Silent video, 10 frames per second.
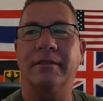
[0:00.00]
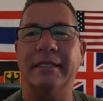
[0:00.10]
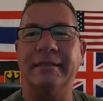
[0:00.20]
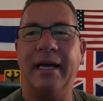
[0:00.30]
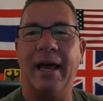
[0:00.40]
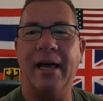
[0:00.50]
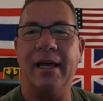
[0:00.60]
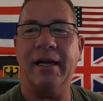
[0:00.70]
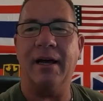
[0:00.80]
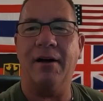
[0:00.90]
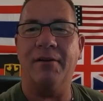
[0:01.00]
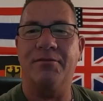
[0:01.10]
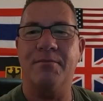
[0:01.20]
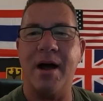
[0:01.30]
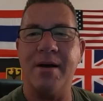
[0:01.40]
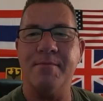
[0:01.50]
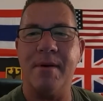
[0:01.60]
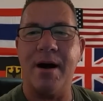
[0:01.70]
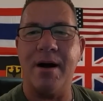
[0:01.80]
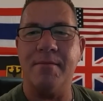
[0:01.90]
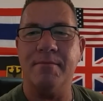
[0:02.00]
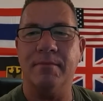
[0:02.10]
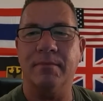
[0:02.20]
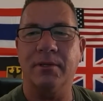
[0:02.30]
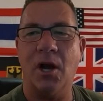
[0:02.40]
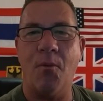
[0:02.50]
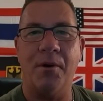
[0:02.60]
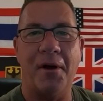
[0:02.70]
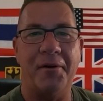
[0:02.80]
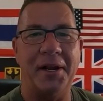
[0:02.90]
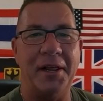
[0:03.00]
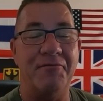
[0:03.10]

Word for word: today of my mom going on an